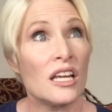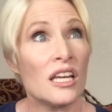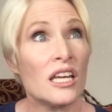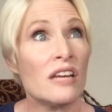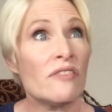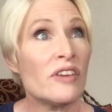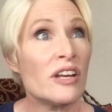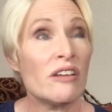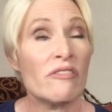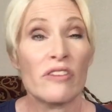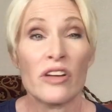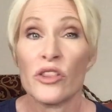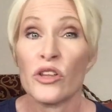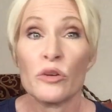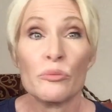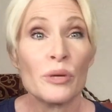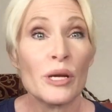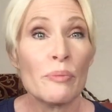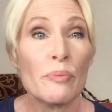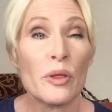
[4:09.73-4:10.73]
even if
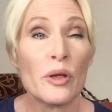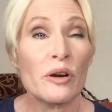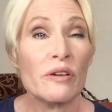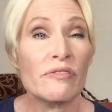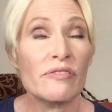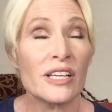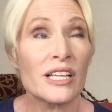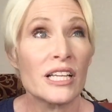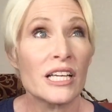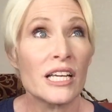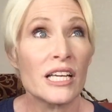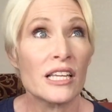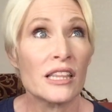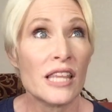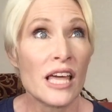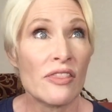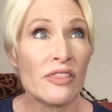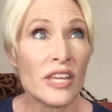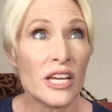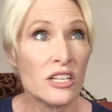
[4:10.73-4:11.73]
other people are feeling
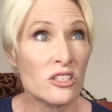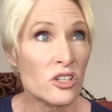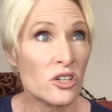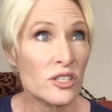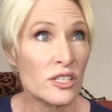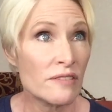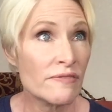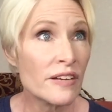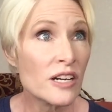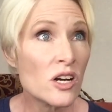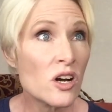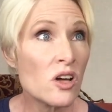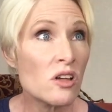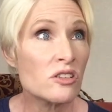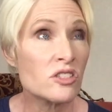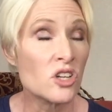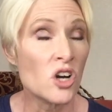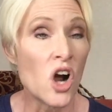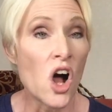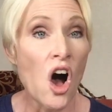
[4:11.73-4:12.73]
that things are
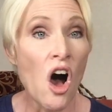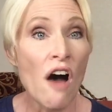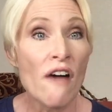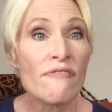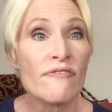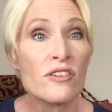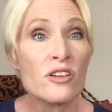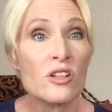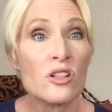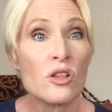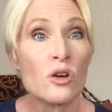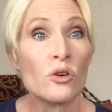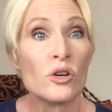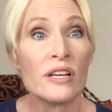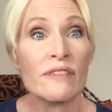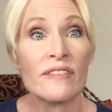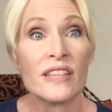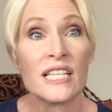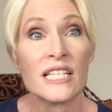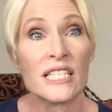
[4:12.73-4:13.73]
difficult or awful or
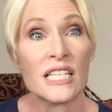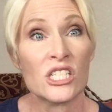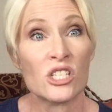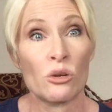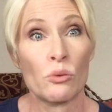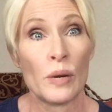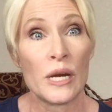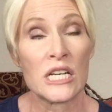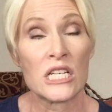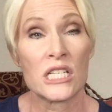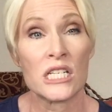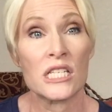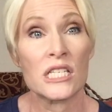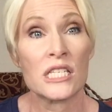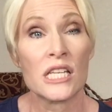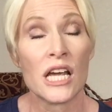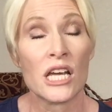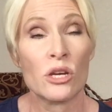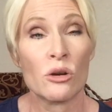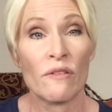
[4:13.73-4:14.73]
even the situations
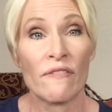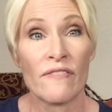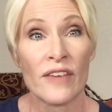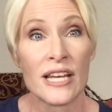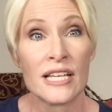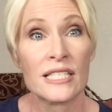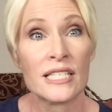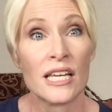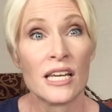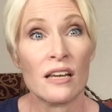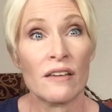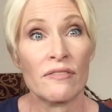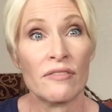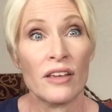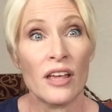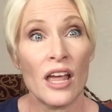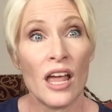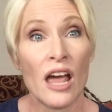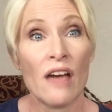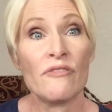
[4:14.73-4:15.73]
that you're facing if
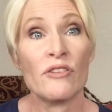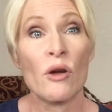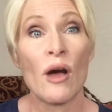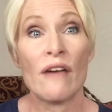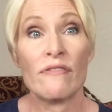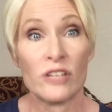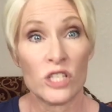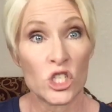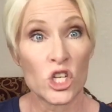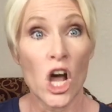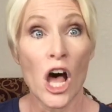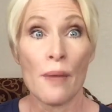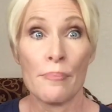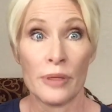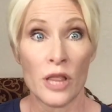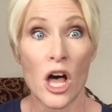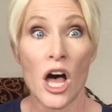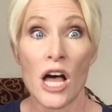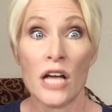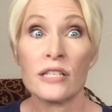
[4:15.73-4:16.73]
if you have a job
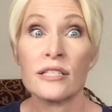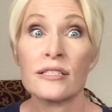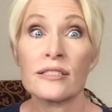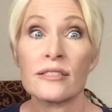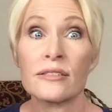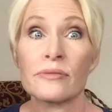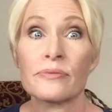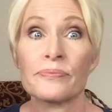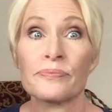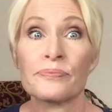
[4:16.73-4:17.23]
loss